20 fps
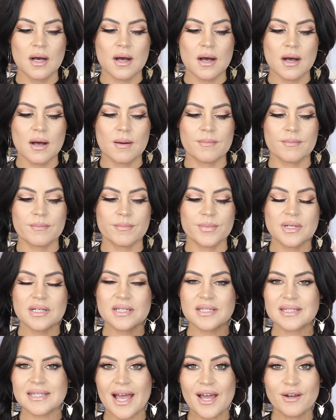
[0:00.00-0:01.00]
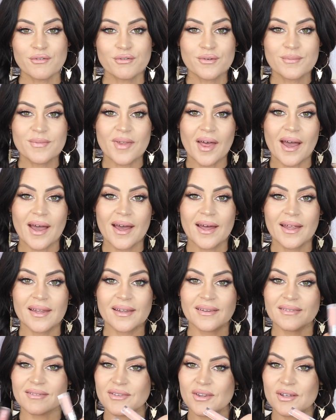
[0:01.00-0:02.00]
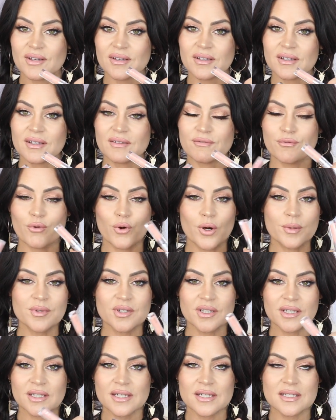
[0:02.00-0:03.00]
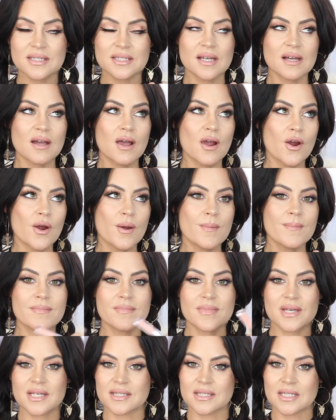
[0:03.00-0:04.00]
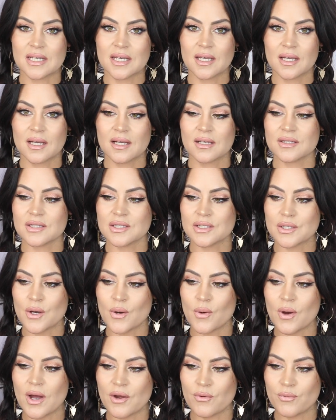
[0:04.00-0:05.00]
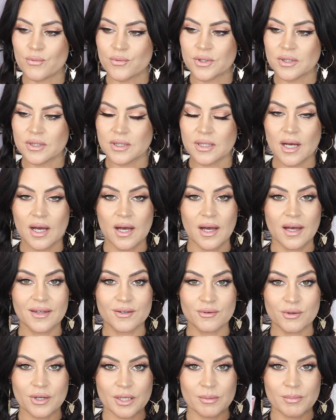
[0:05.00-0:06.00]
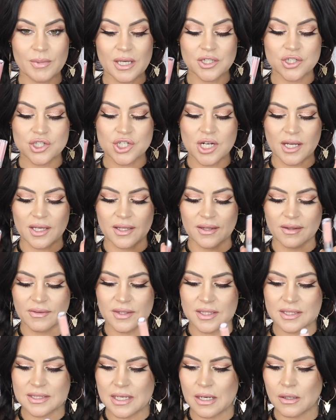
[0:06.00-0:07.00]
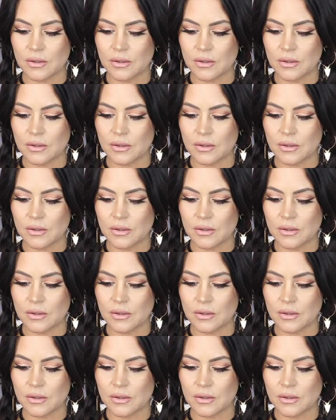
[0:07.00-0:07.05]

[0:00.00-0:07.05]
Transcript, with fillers: Um, but aside from that, the formulas are amazing, so I really highly recommend checking these